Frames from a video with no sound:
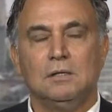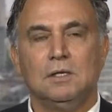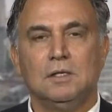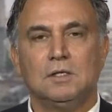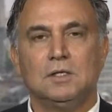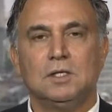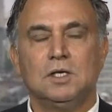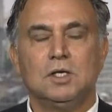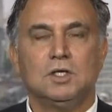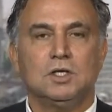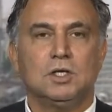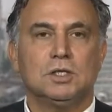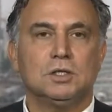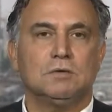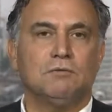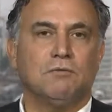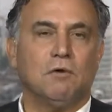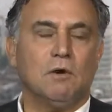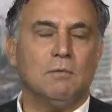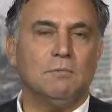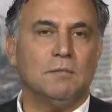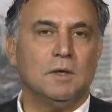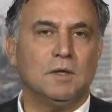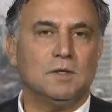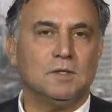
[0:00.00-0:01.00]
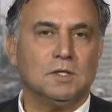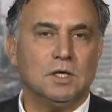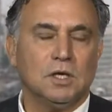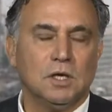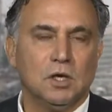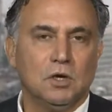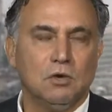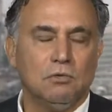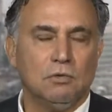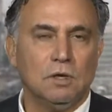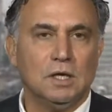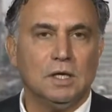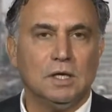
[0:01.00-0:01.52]
decision. from the
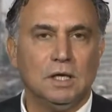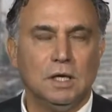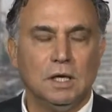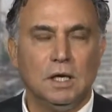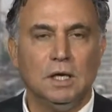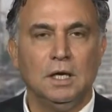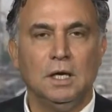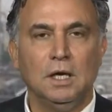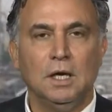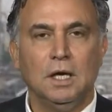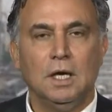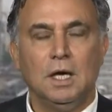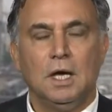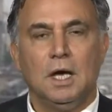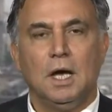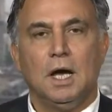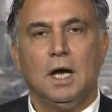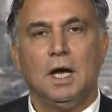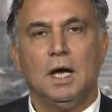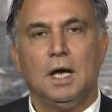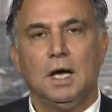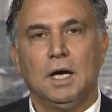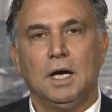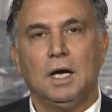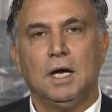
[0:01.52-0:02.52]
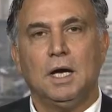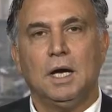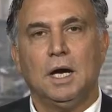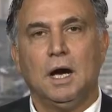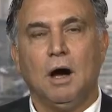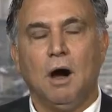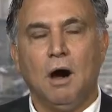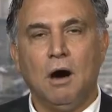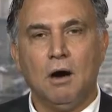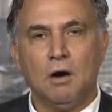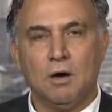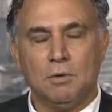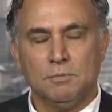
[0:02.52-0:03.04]
security uh,
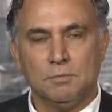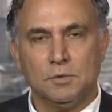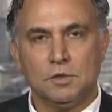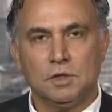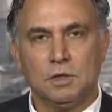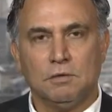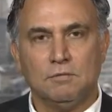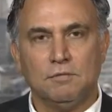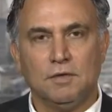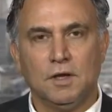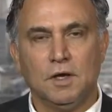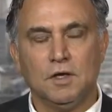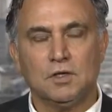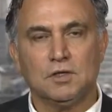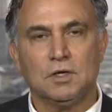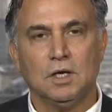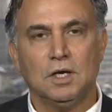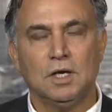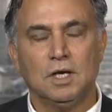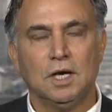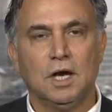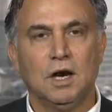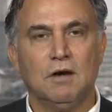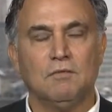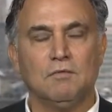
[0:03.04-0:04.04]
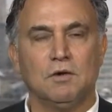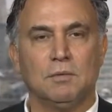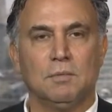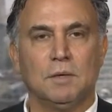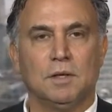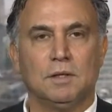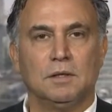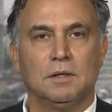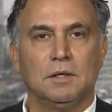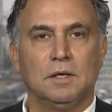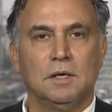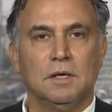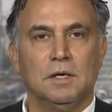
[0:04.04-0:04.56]
arms of the Israeli
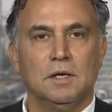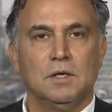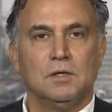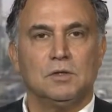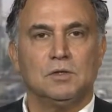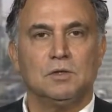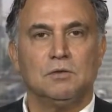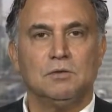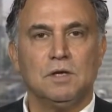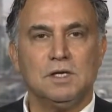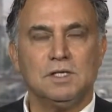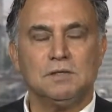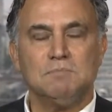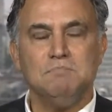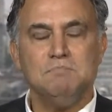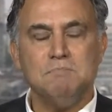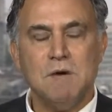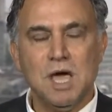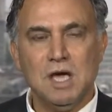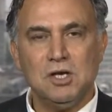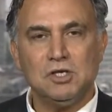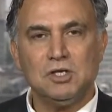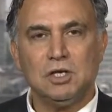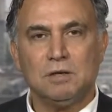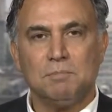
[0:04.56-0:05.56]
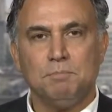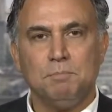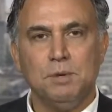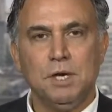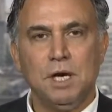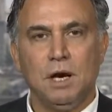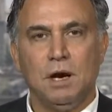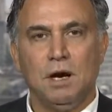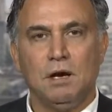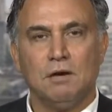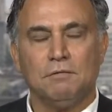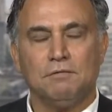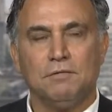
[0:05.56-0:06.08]
government. So this major
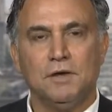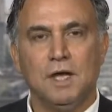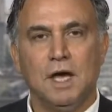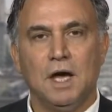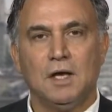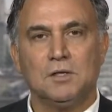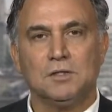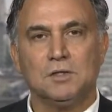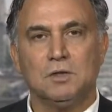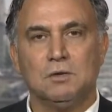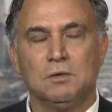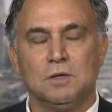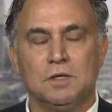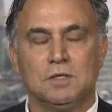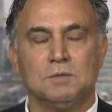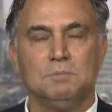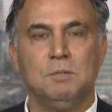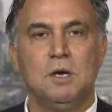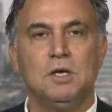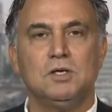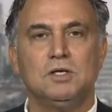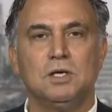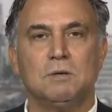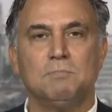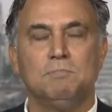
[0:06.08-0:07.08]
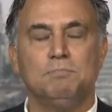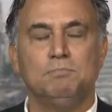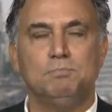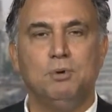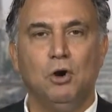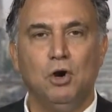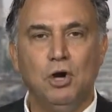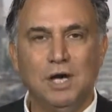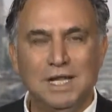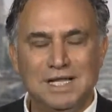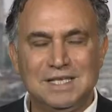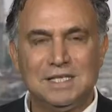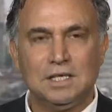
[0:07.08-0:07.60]
PR fiasco, this major
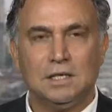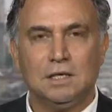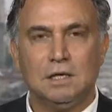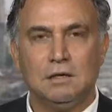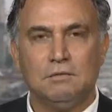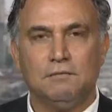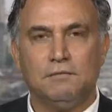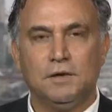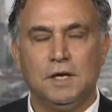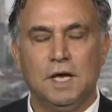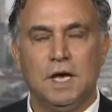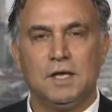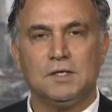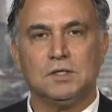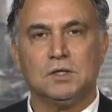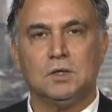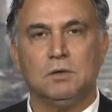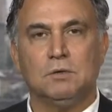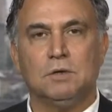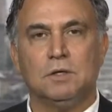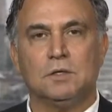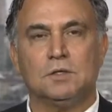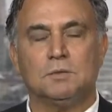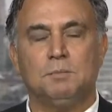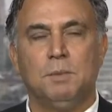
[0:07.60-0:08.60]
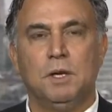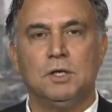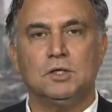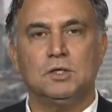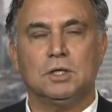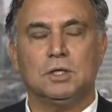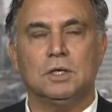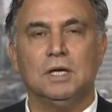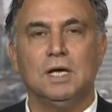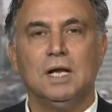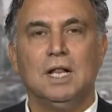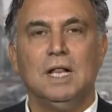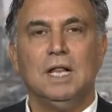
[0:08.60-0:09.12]
political fiasco, this
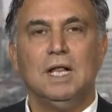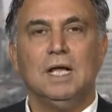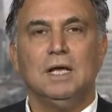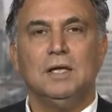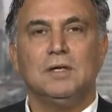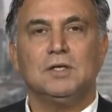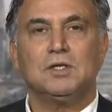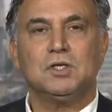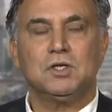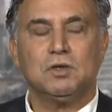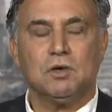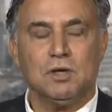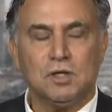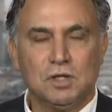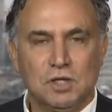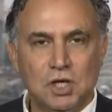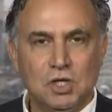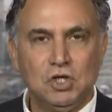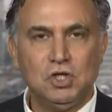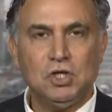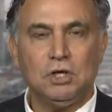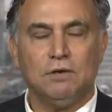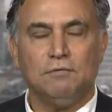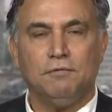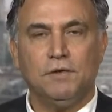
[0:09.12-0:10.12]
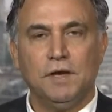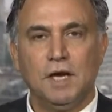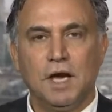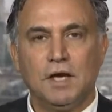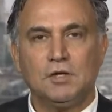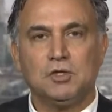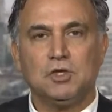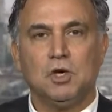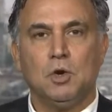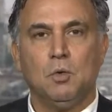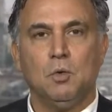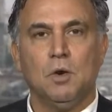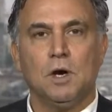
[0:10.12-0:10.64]
major strategic
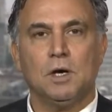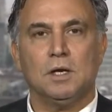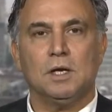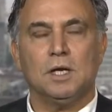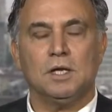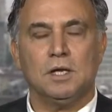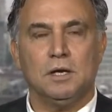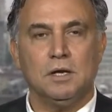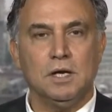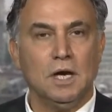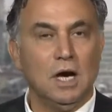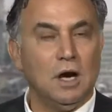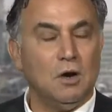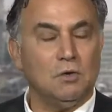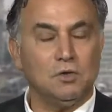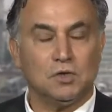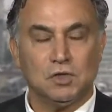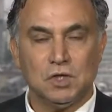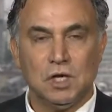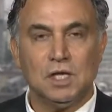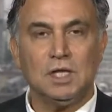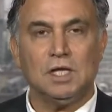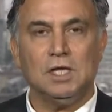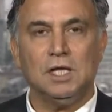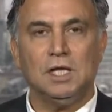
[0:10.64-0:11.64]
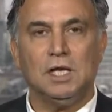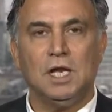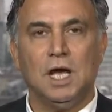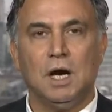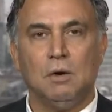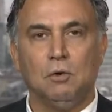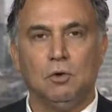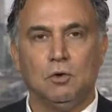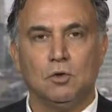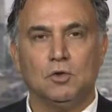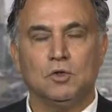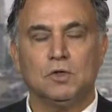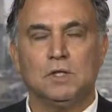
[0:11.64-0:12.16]
fiasco where Netanyahu certainly
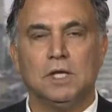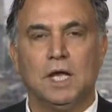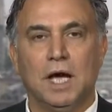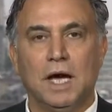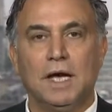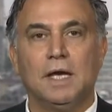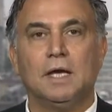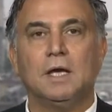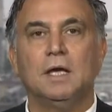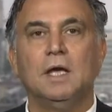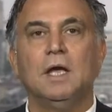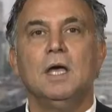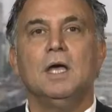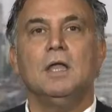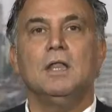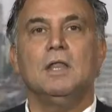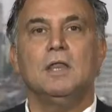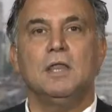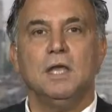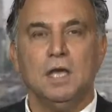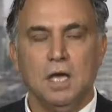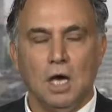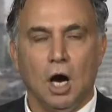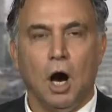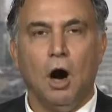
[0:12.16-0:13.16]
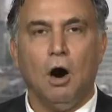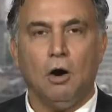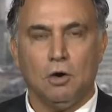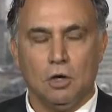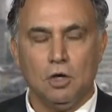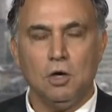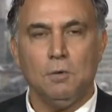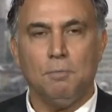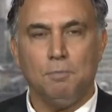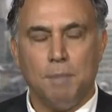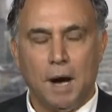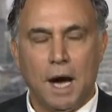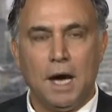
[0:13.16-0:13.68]
now looks like the
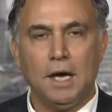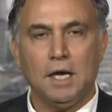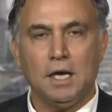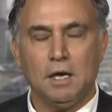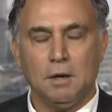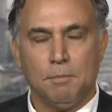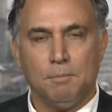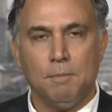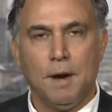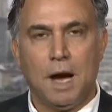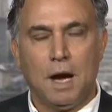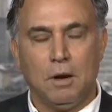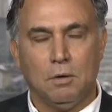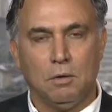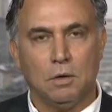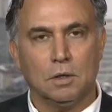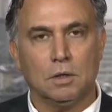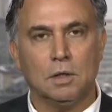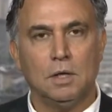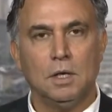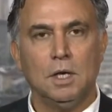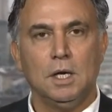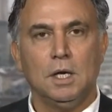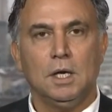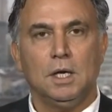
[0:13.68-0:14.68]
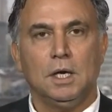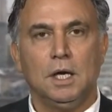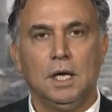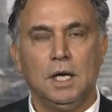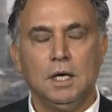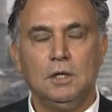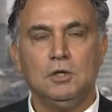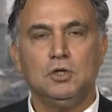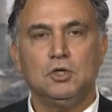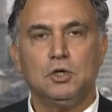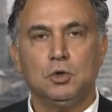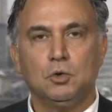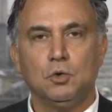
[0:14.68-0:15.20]
occupying power
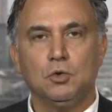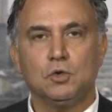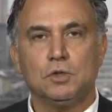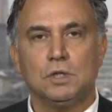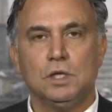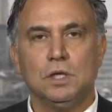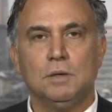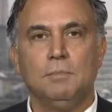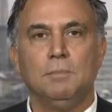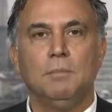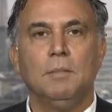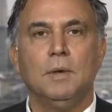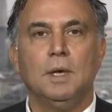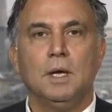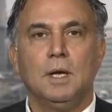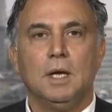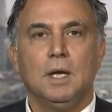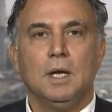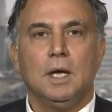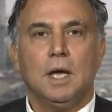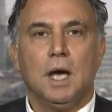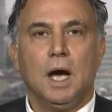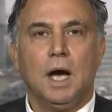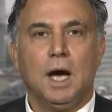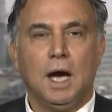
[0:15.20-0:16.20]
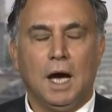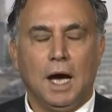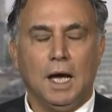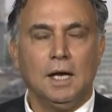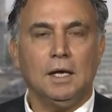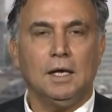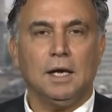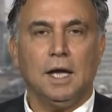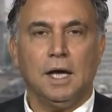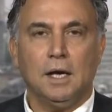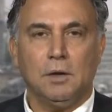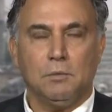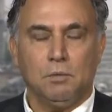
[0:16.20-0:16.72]
in Jerusalem, uh,
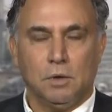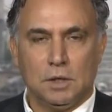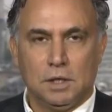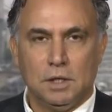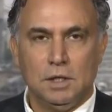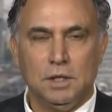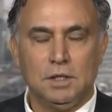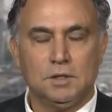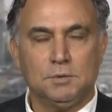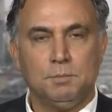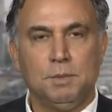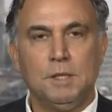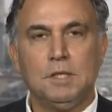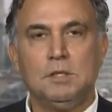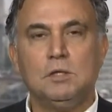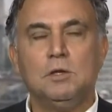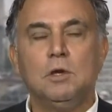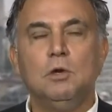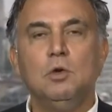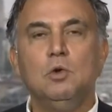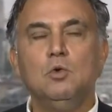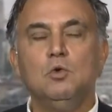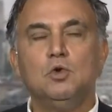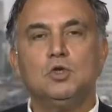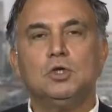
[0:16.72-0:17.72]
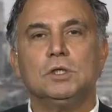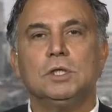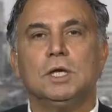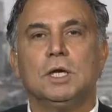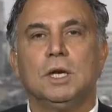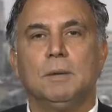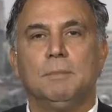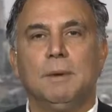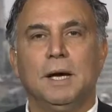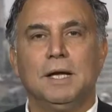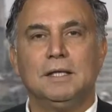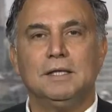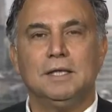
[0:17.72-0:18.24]
unlike what he's been
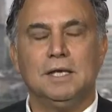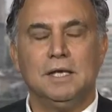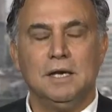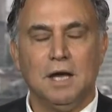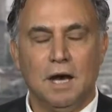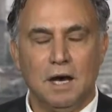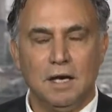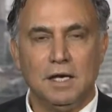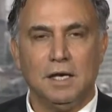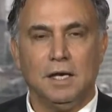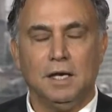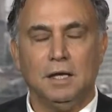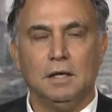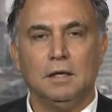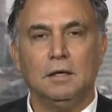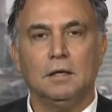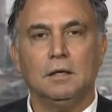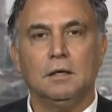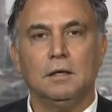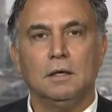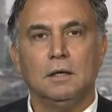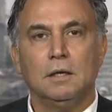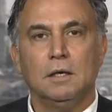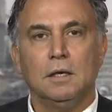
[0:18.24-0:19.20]
delusional about denying,